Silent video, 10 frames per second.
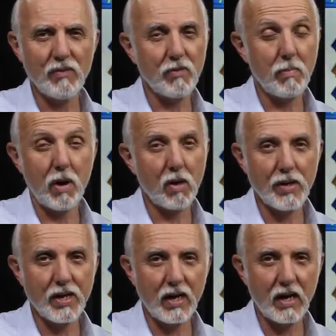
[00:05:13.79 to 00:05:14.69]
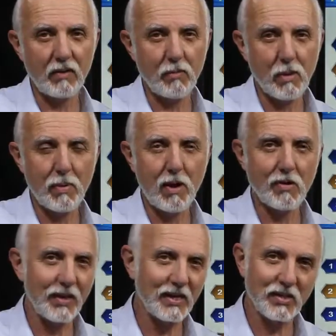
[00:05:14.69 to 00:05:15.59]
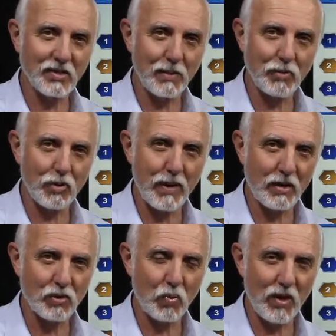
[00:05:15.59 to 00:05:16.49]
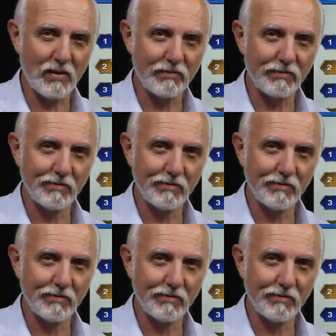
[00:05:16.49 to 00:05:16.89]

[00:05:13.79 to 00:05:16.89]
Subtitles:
even borrowing a king from our partner that gets us up to about 12.